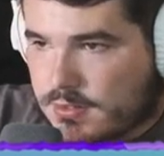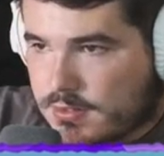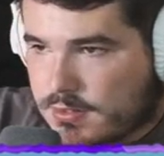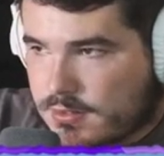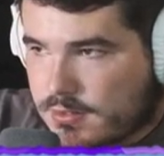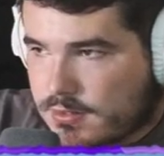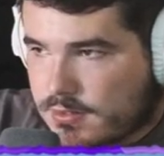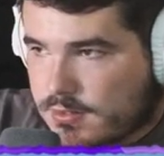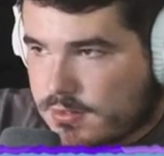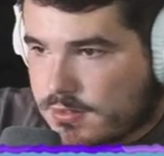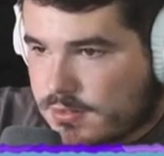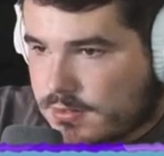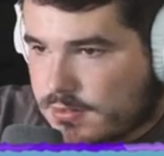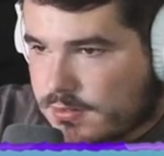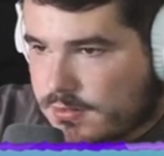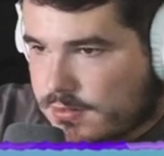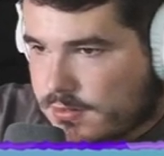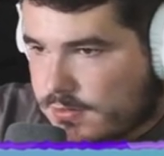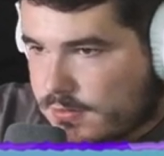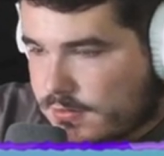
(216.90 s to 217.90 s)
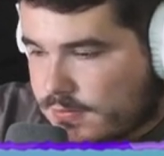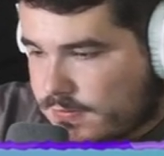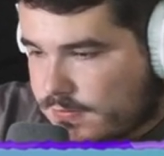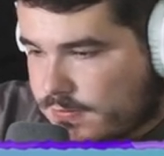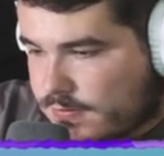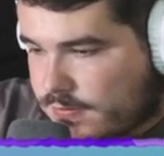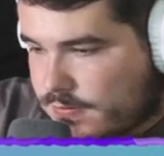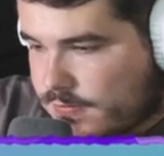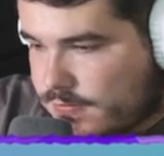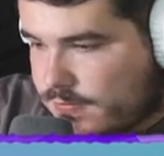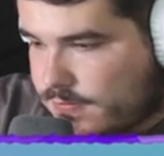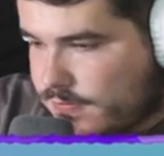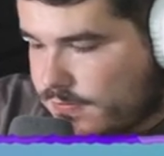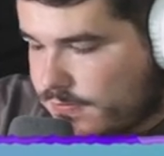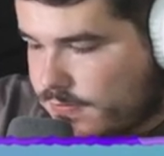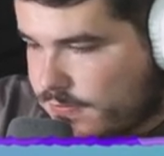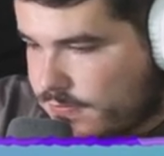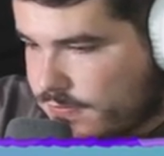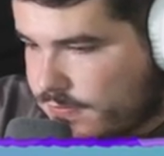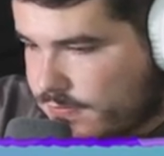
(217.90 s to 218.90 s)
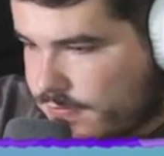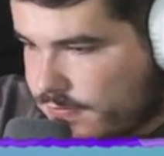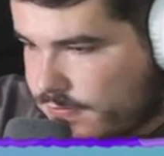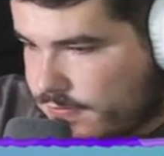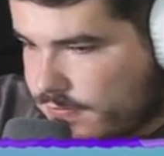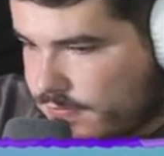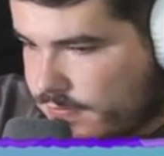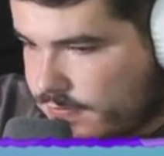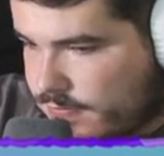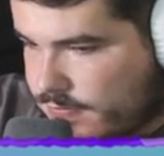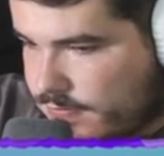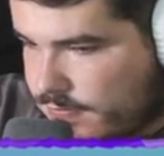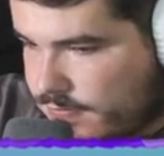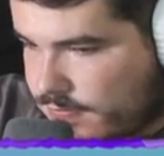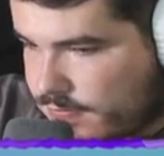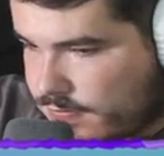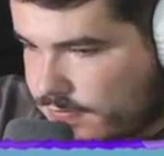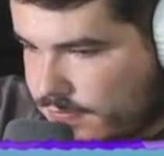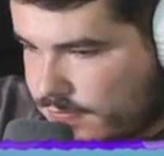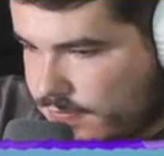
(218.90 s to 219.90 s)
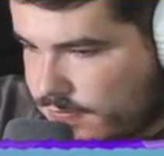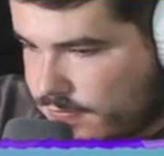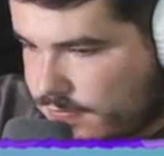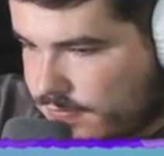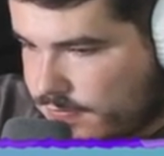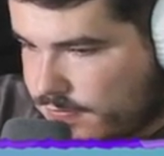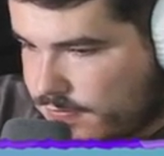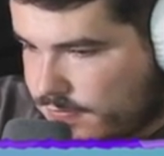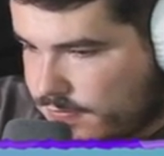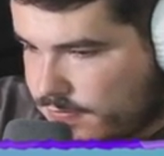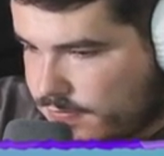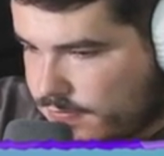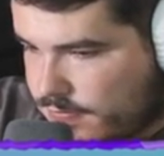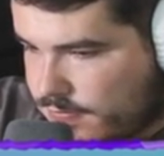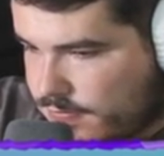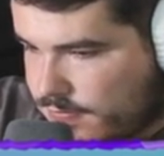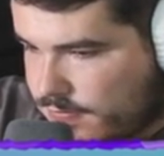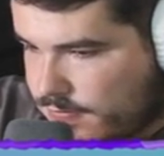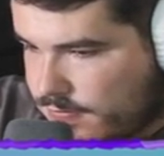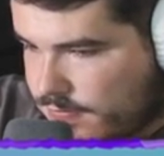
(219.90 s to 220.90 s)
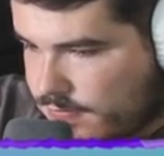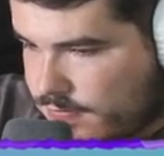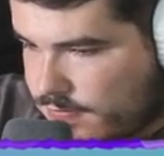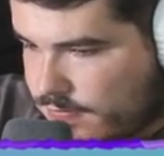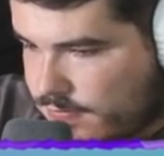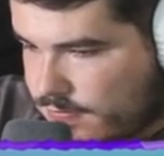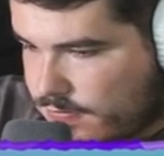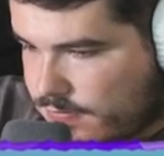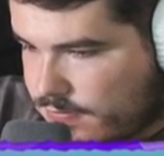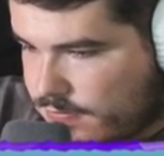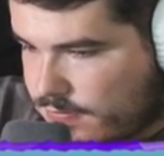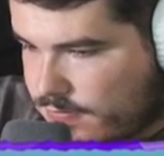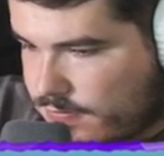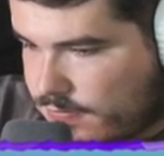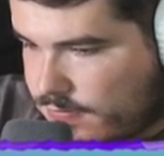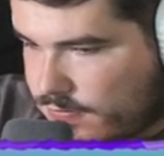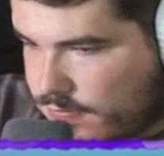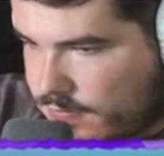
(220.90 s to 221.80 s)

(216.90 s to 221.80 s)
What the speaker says: No one is speaking in this clip.